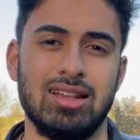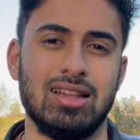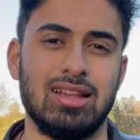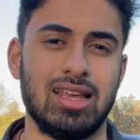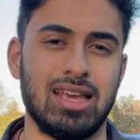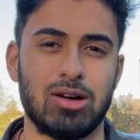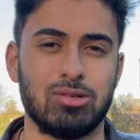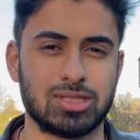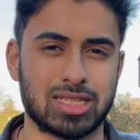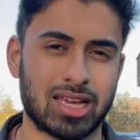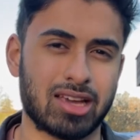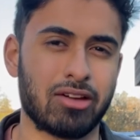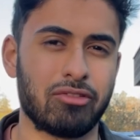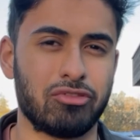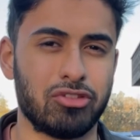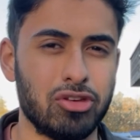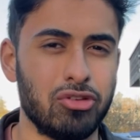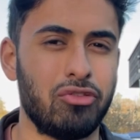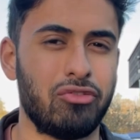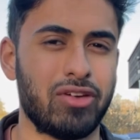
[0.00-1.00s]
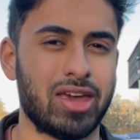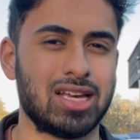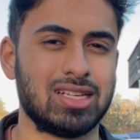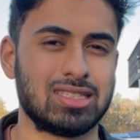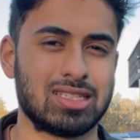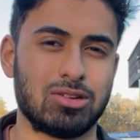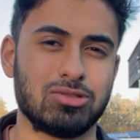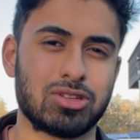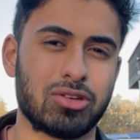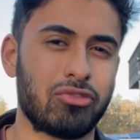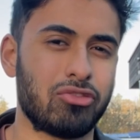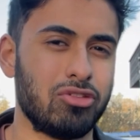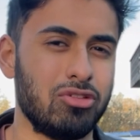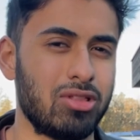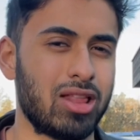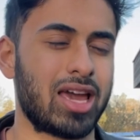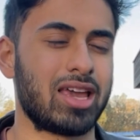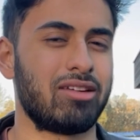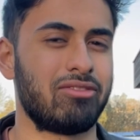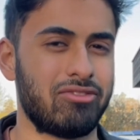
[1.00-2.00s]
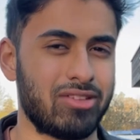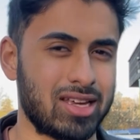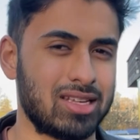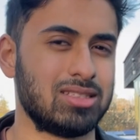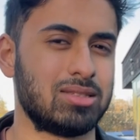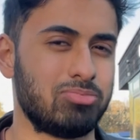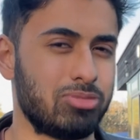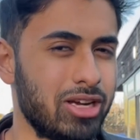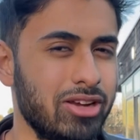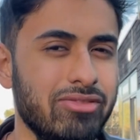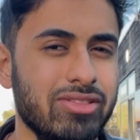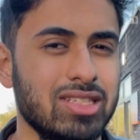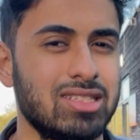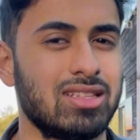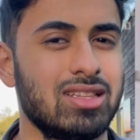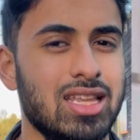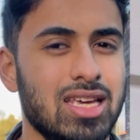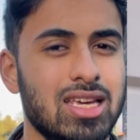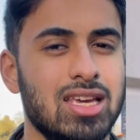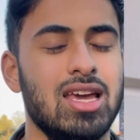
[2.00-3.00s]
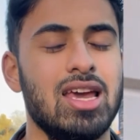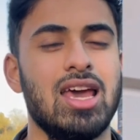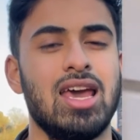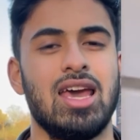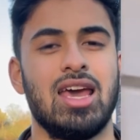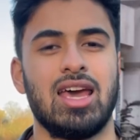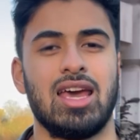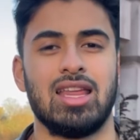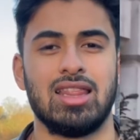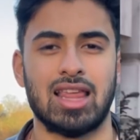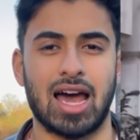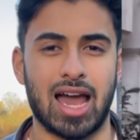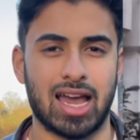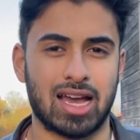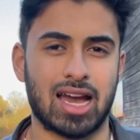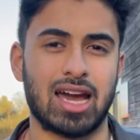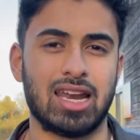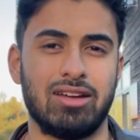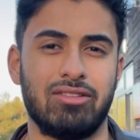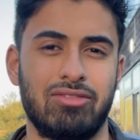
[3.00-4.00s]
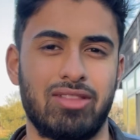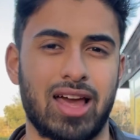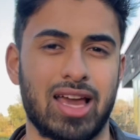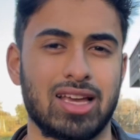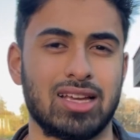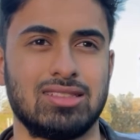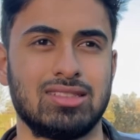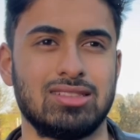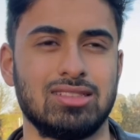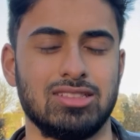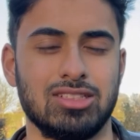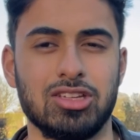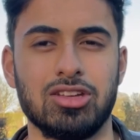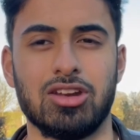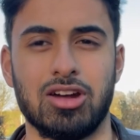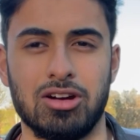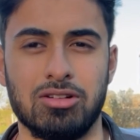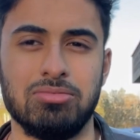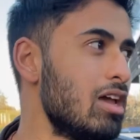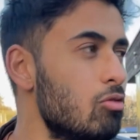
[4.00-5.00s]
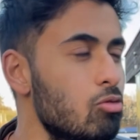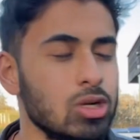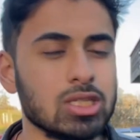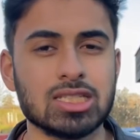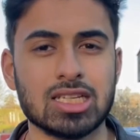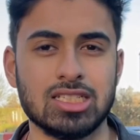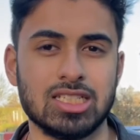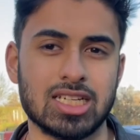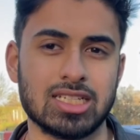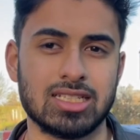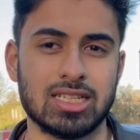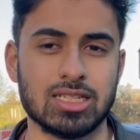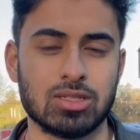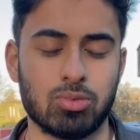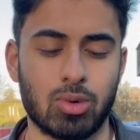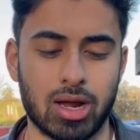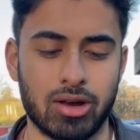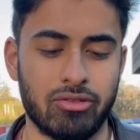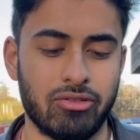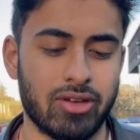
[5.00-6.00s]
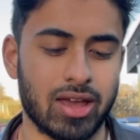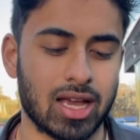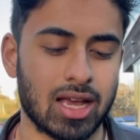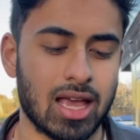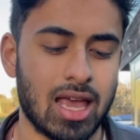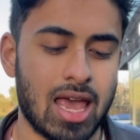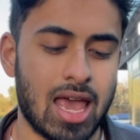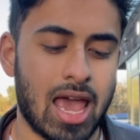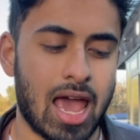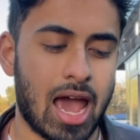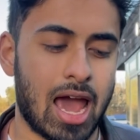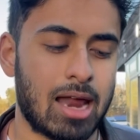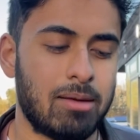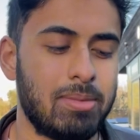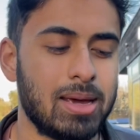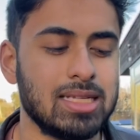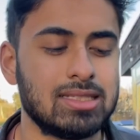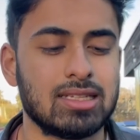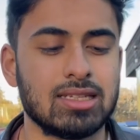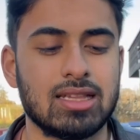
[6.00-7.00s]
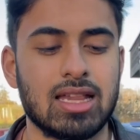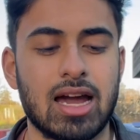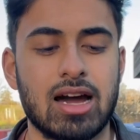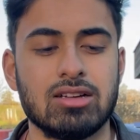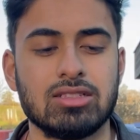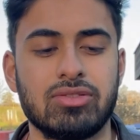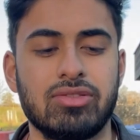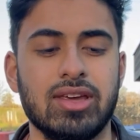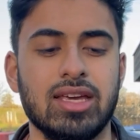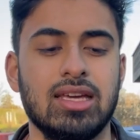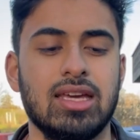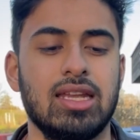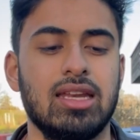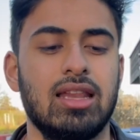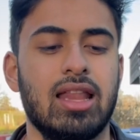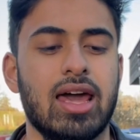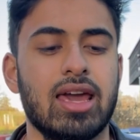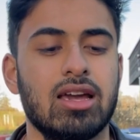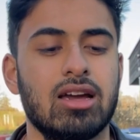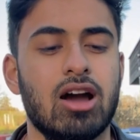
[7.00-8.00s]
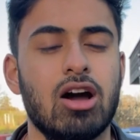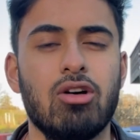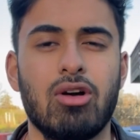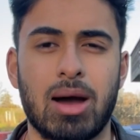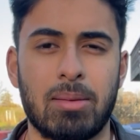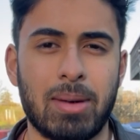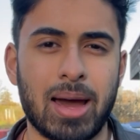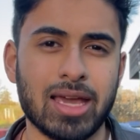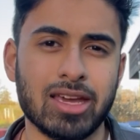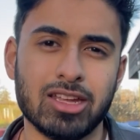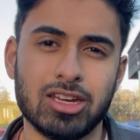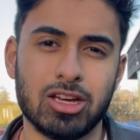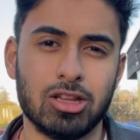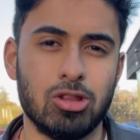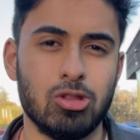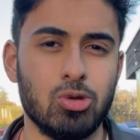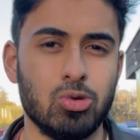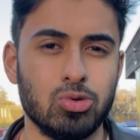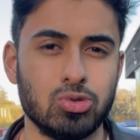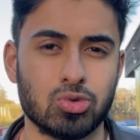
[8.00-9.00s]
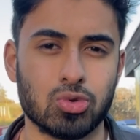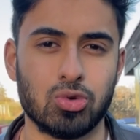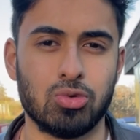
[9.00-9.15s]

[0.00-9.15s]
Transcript: It was like a few things. There was a few like things previously that I kind of like, you know, it wasn't just this one thing. And basically I was thinking like, oh, am I gonna lose all